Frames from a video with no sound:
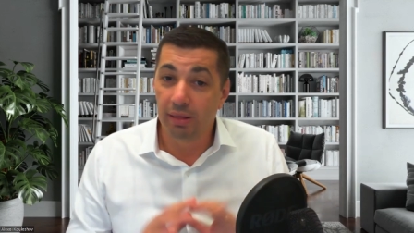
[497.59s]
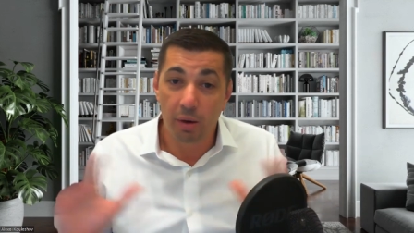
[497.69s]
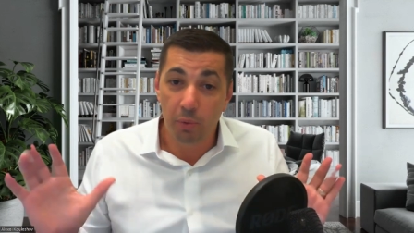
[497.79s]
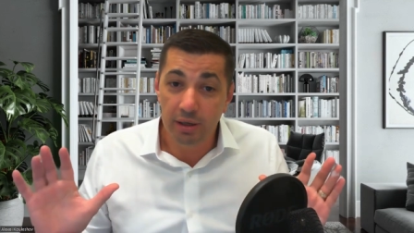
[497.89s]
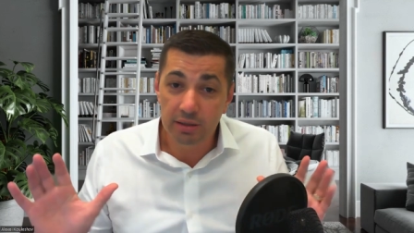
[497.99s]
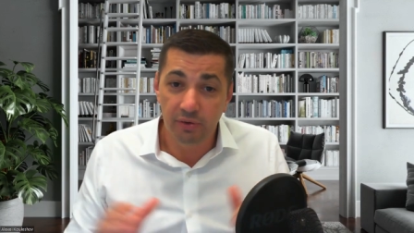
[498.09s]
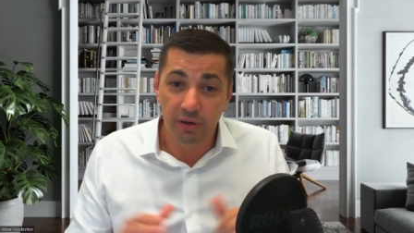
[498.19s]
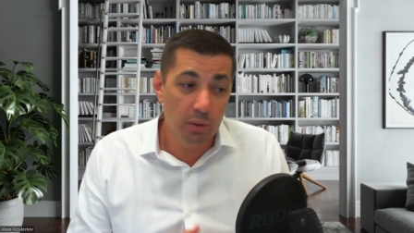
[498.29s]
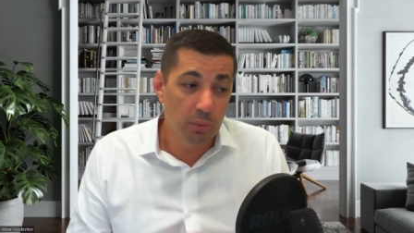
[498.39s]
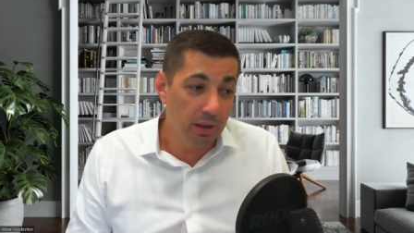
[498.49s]
That works
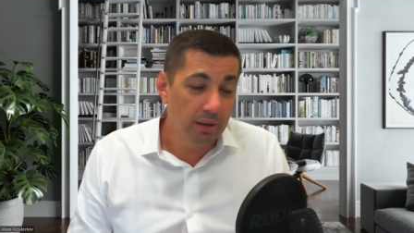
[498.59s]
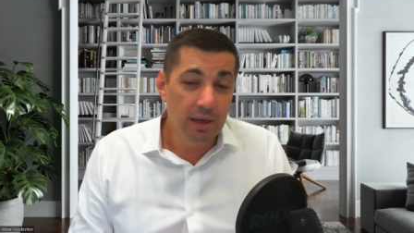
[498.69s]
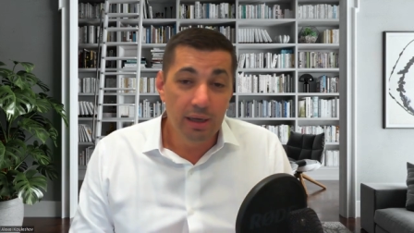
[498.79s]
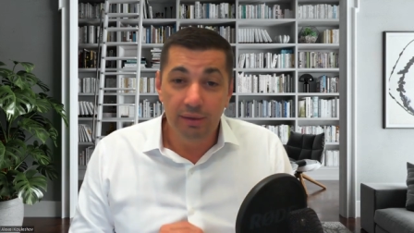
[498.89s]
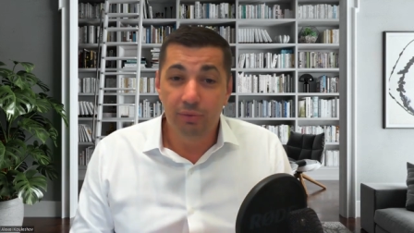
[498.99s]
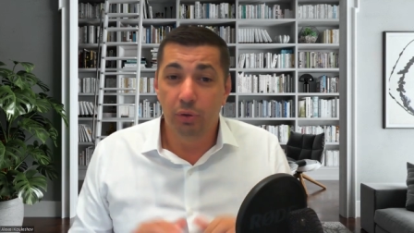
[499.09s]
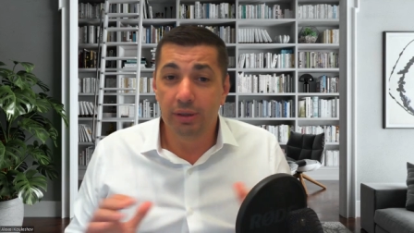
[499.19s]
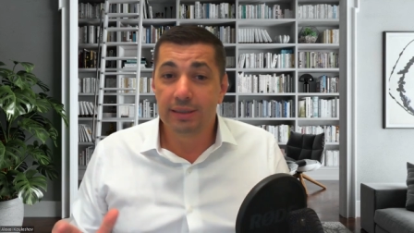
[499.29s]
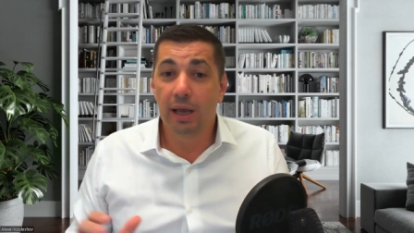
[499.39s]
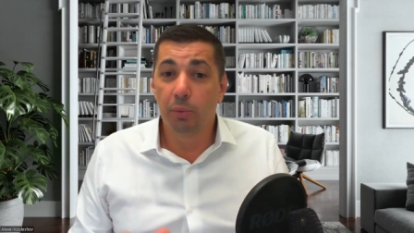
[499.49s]
very well if you
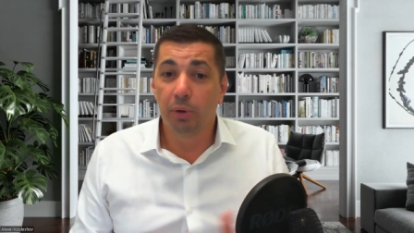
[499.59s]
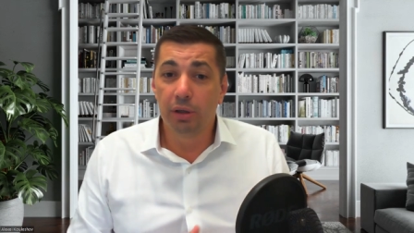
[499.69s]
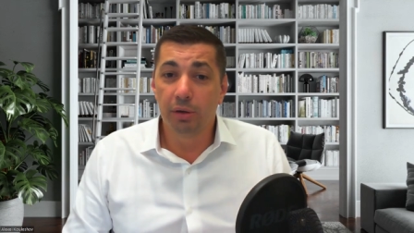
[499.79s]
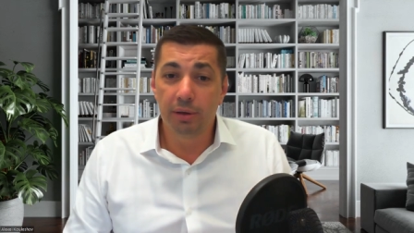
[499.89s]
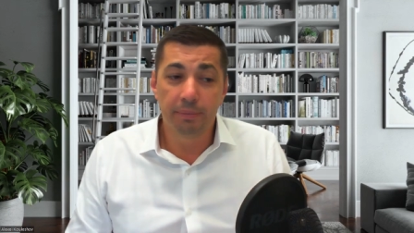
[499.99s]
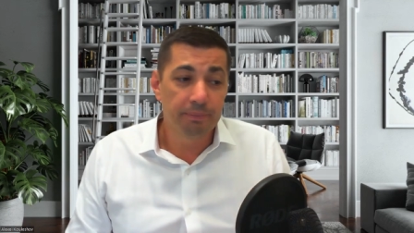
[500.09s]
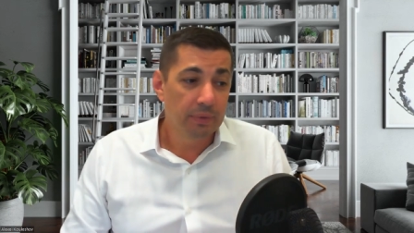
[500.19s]
understand what you're doing.